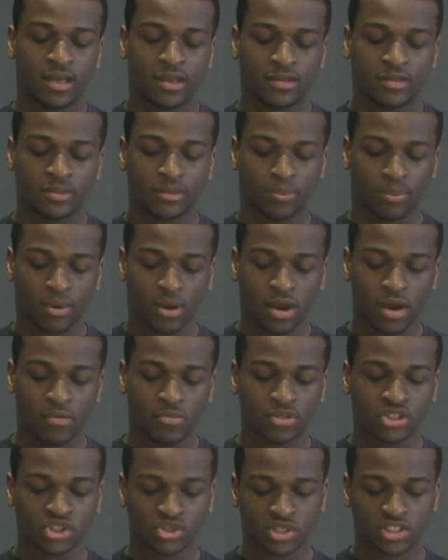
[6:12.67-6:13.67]
The brain
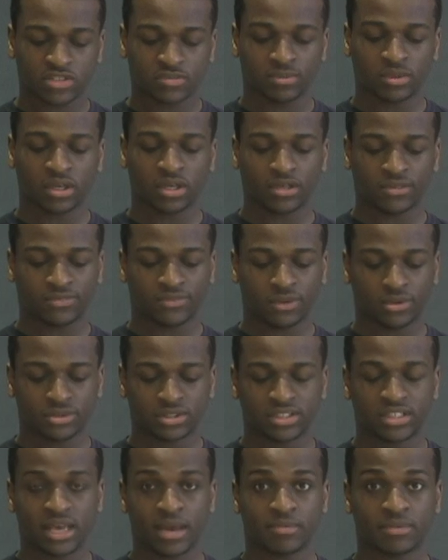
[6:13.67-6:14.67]
restricts blood flow
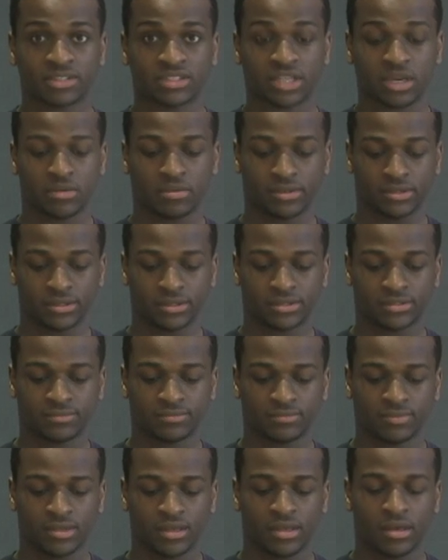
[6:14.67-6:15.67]
to damaged areas.
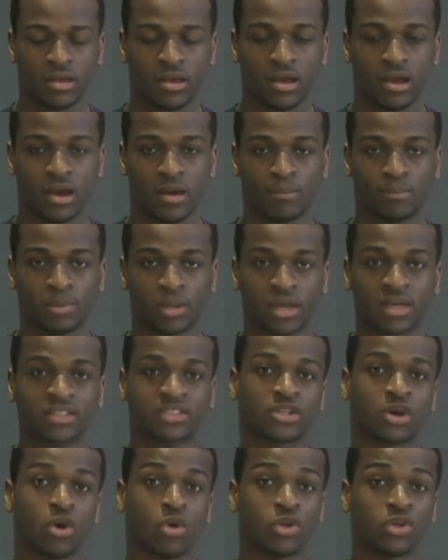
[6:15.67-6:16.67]
Blood is
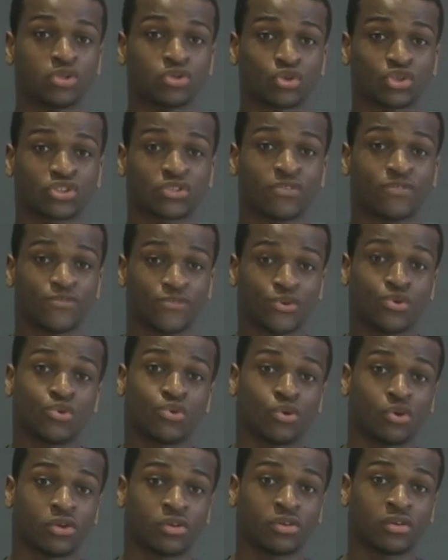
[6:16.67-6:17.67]
the only source of
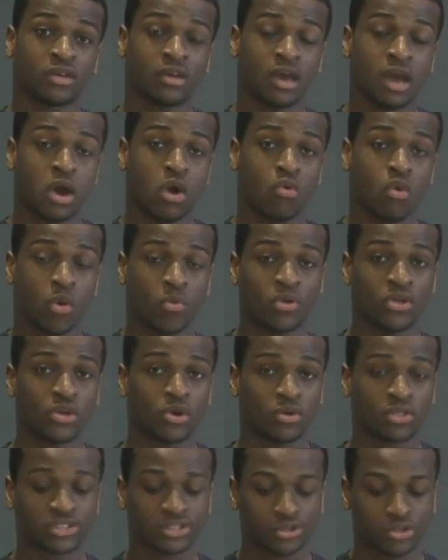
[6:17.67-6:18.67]
fuel, or what we
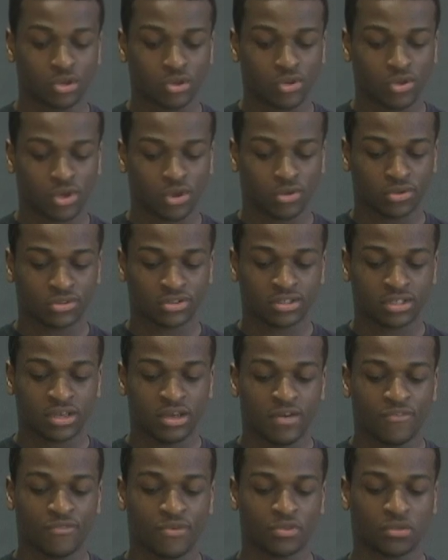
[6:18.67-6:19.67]
know as a glucose,
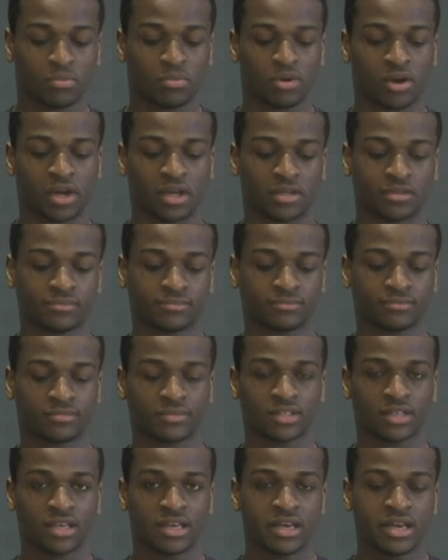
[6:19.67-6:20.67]
for the brain.
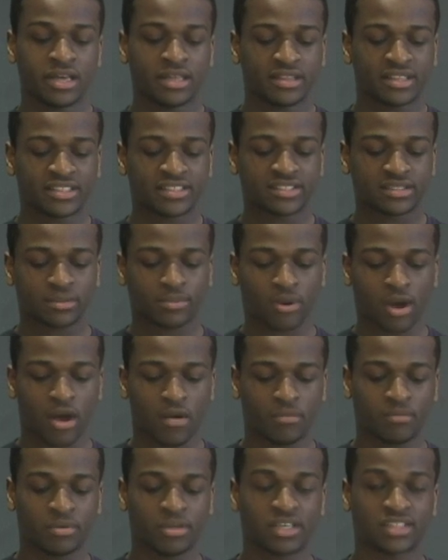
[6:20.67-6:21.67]
This is a
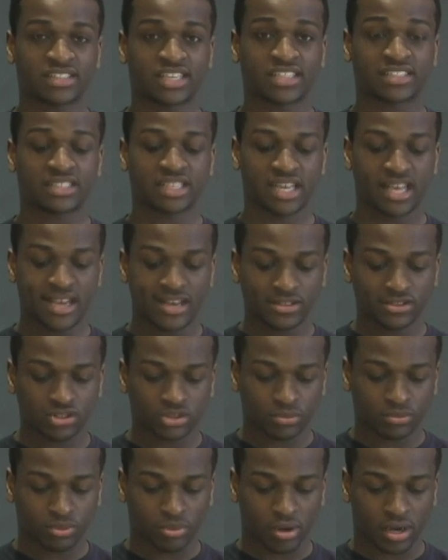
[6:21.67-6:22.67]
problem because as the
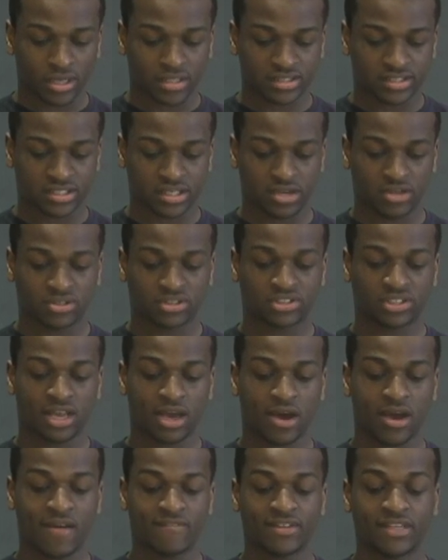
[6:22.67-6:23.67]
injured brain cells
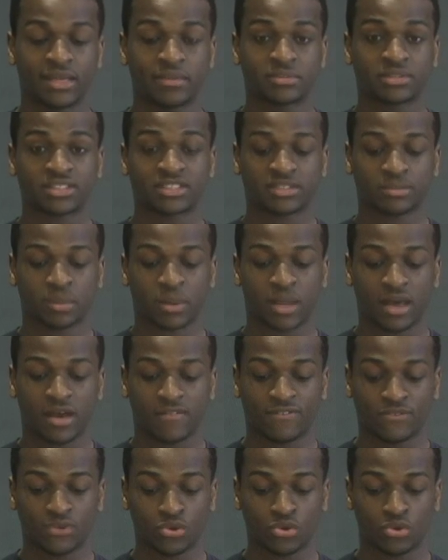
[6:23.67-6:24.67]
now have a limited supply
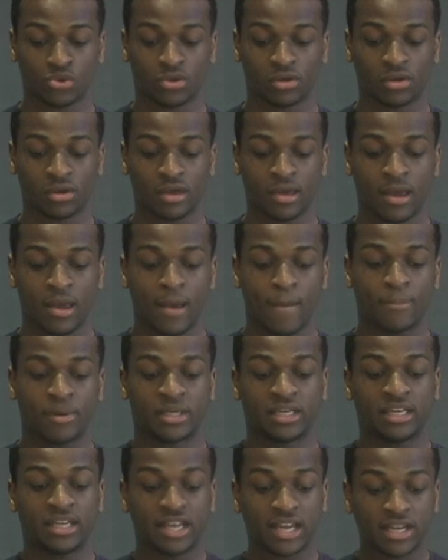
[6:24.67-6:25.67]
of fuel, but
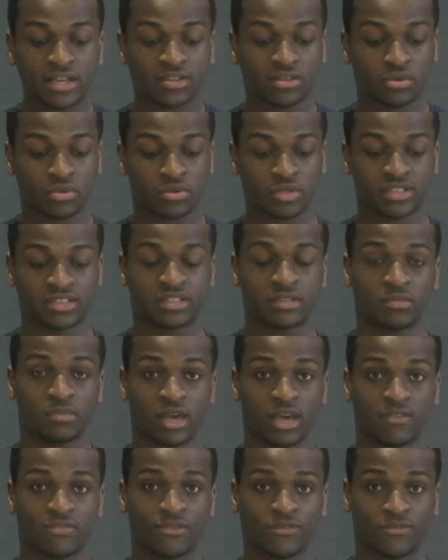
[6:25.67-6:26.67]
an increased
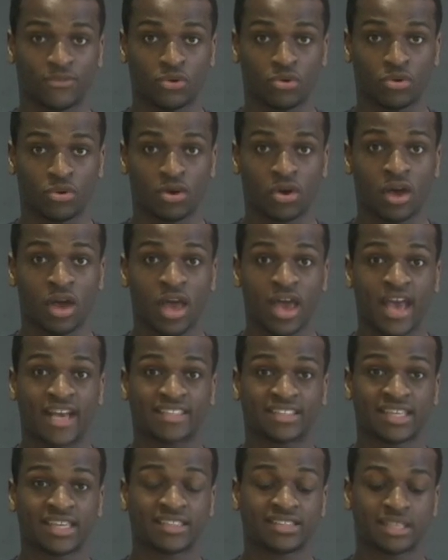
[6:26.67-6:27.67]
demand for fuel as
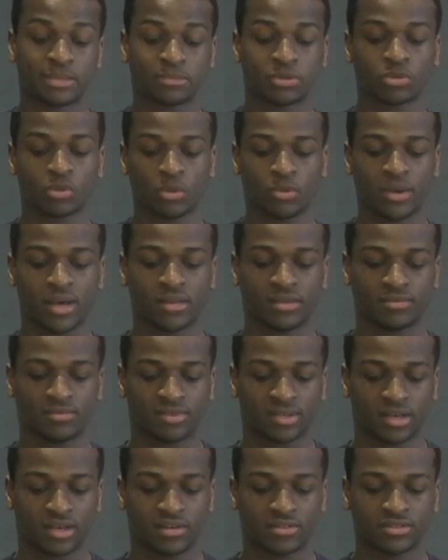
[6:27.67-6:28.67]
they attempt to repair
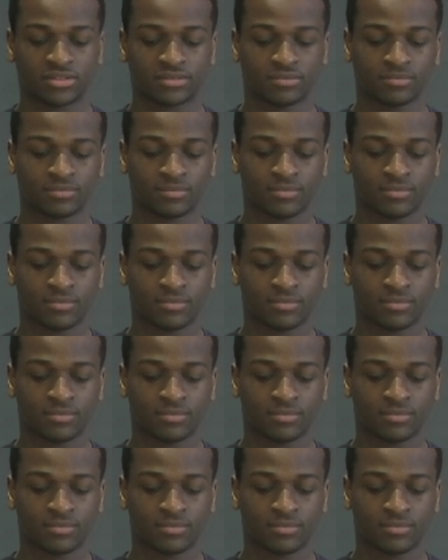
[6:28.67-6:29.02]
themselves.